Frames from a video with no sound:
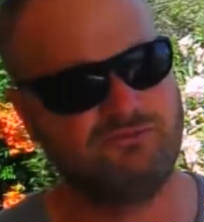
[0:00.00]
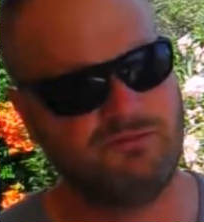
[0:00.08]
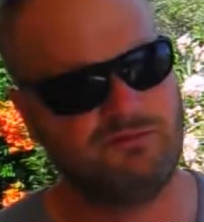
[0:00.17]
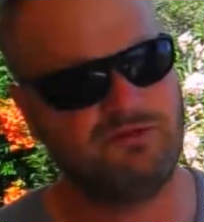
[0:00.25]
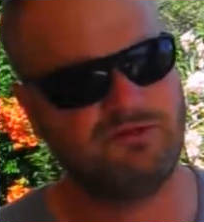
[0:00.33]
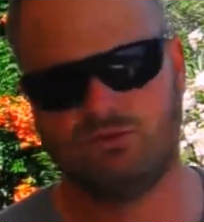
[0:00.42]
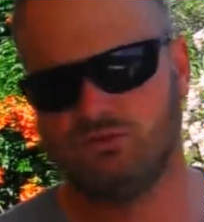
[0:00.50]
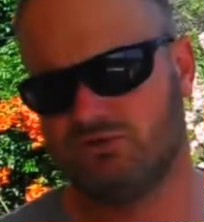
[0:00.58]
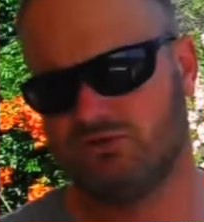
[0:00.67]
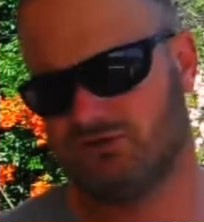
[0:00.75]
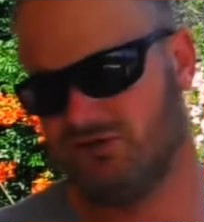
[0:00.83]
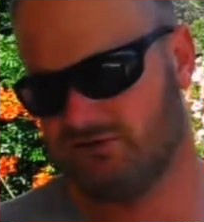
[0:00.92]
The roots
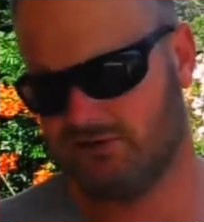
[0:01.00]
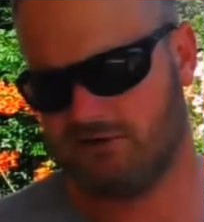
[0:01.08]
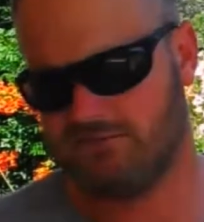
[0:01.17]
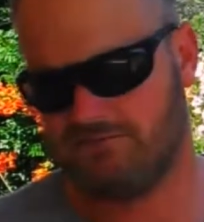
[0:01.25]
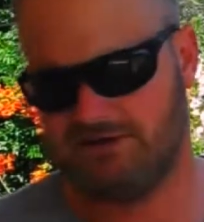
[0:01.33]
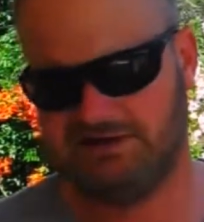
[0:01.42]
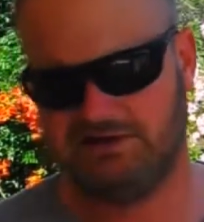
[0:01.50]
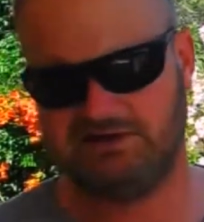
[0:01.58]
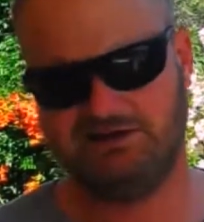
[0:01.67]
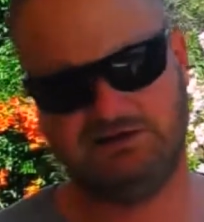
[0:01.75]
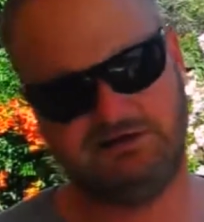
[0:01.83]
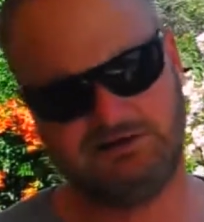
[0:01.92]
should start
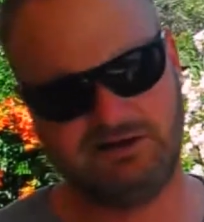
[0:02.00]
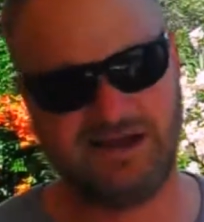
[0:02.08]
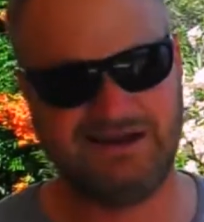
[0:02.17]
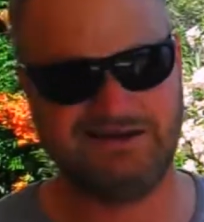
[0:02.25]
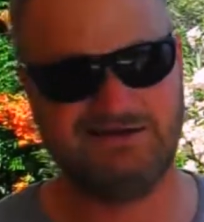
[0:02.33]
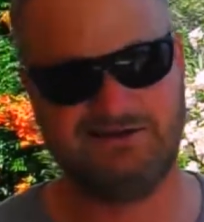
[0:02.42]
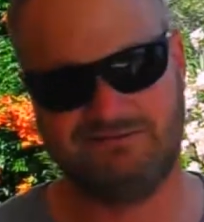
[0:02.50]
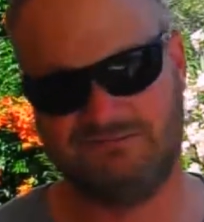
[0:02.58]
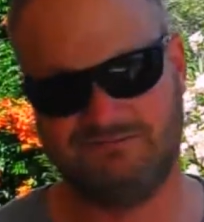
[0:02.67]
feeling kind of